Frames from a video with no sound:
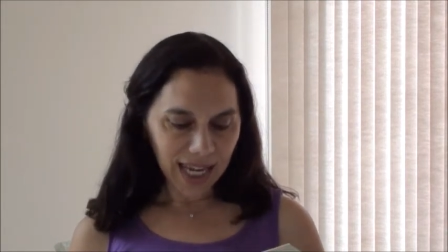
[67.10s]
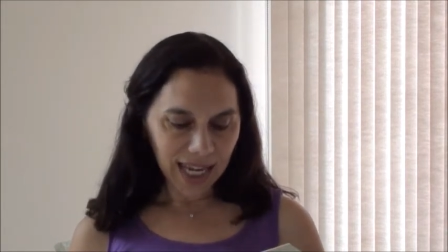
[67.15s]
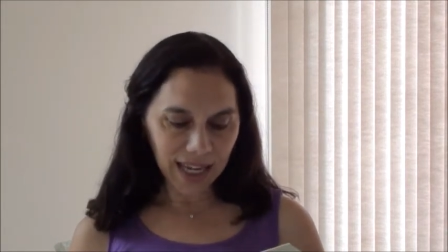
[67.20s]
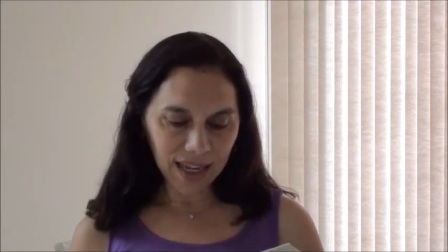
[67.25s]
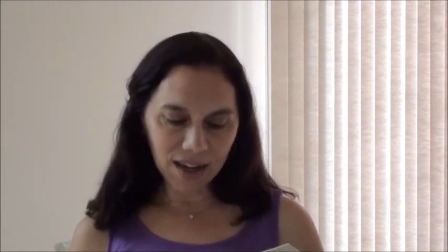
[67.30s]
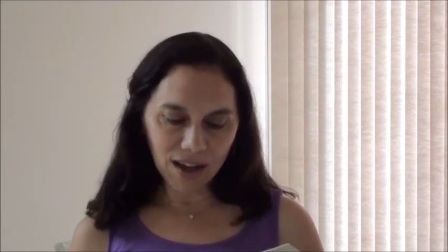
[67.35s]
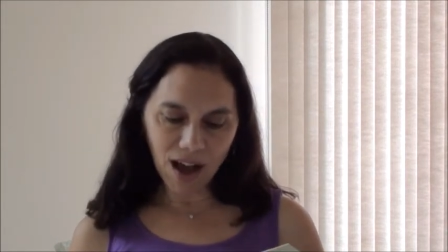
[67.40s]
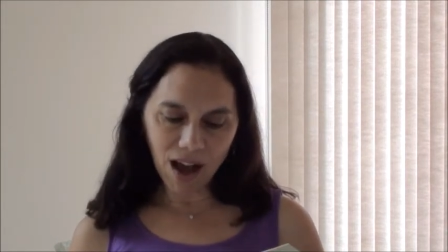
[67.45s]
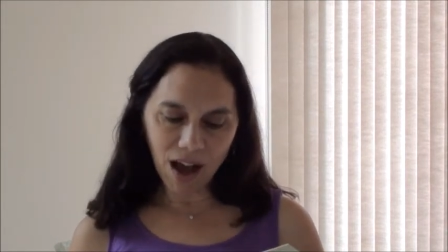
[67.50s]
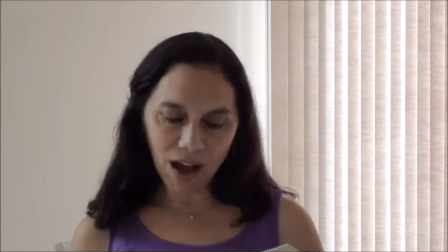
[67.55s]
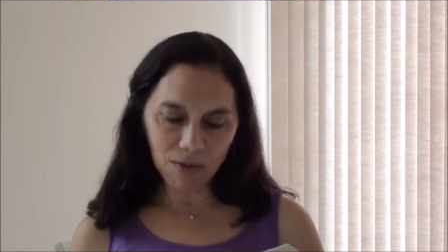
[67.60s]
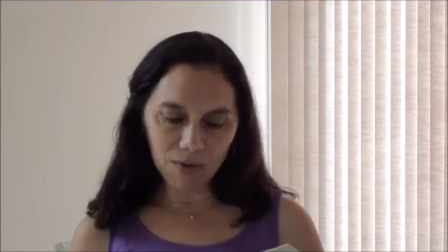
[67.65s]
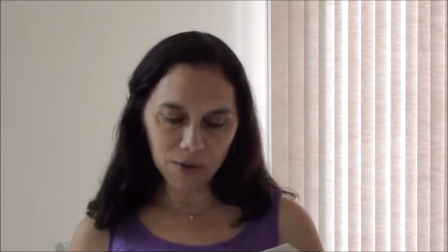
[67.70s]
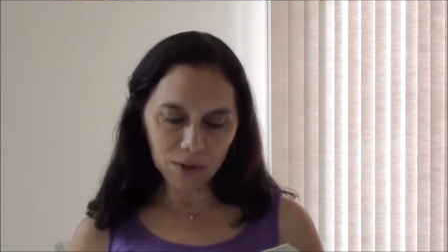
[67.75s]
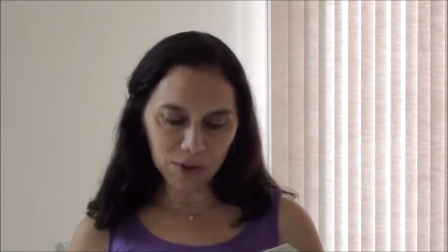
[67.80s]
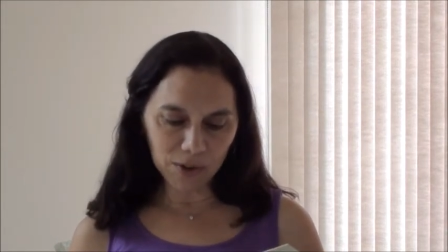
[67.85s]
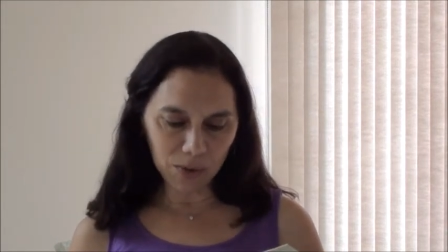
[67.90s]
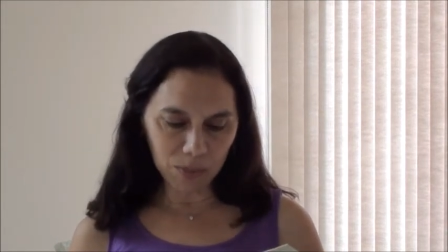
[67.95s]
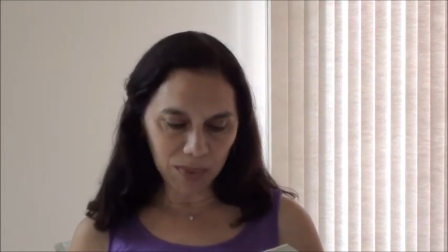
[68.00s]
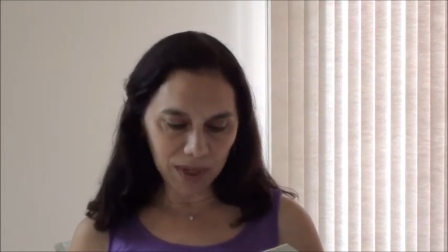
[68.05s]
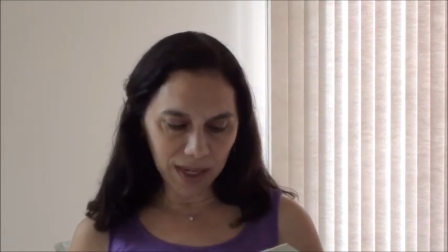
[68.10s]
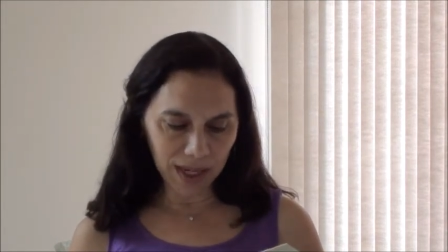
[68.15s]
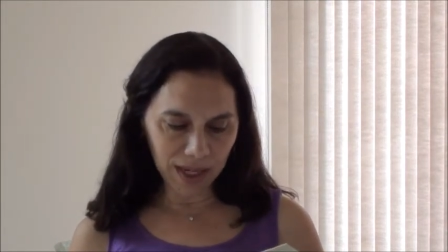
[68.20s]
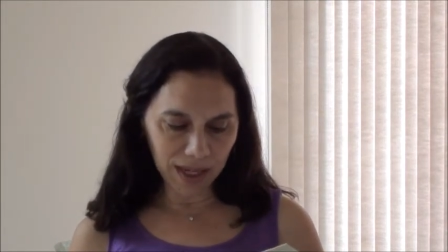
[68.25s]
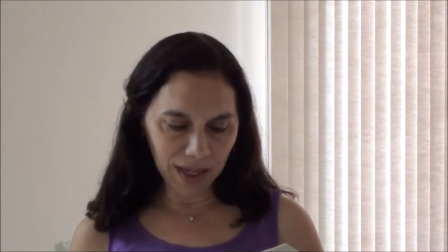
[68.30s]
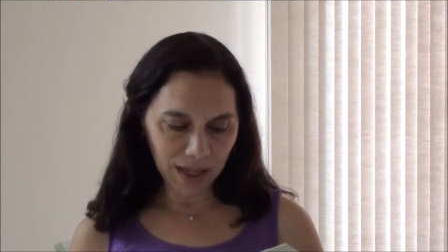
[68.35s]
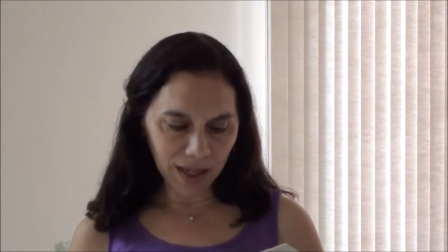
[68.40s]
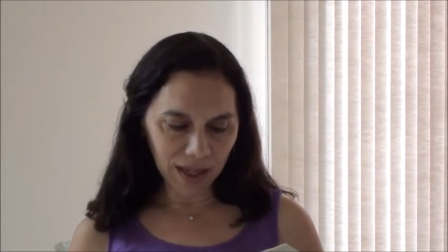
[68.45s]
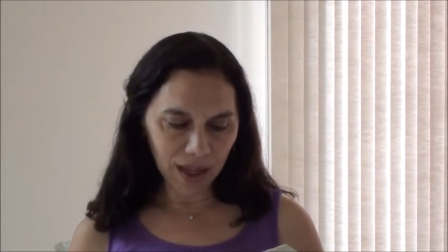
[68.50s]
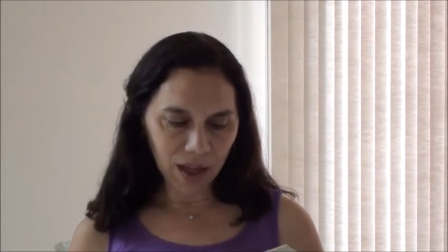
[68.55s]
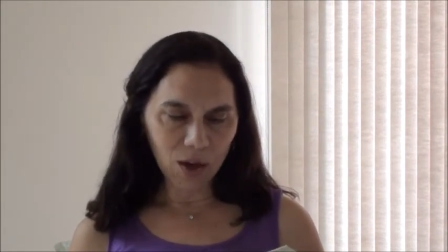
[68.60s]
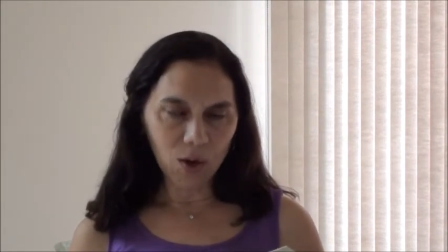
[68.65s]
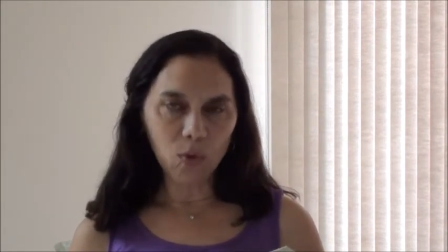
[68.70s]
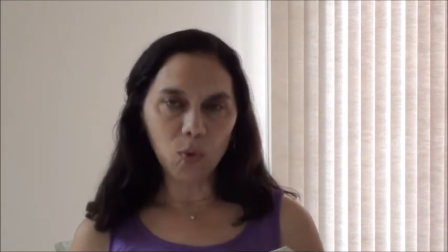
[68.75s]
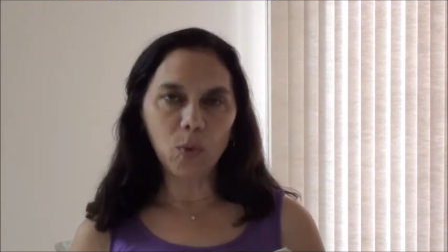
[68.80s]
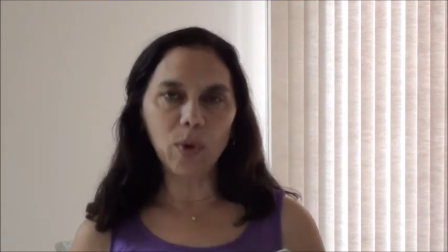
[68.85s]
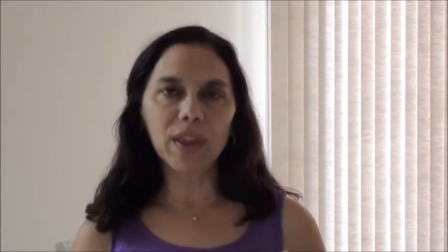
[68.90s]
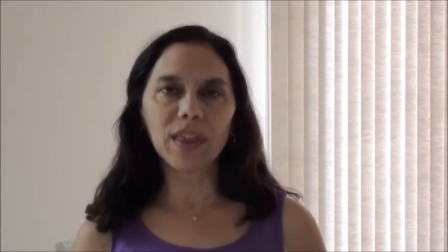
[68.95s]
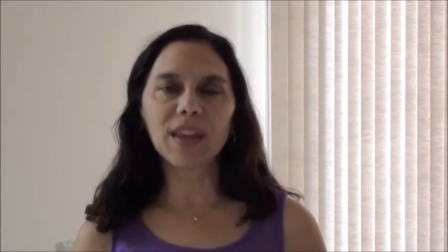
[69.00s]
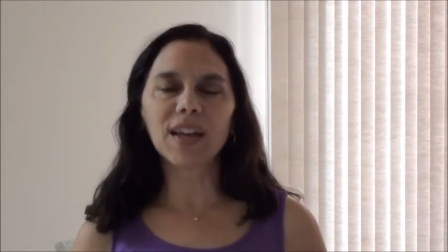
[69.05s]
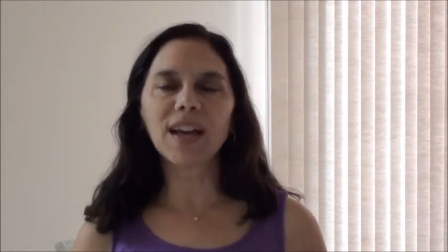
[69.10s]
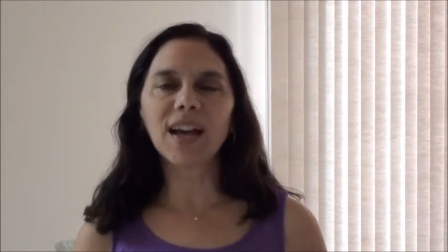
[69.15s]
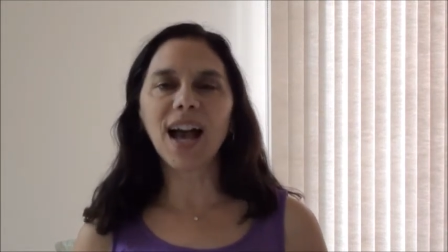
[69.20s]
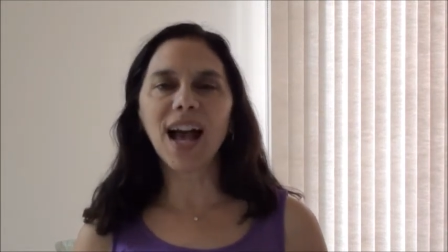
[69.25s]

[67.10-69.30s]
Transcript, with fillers: He covers me with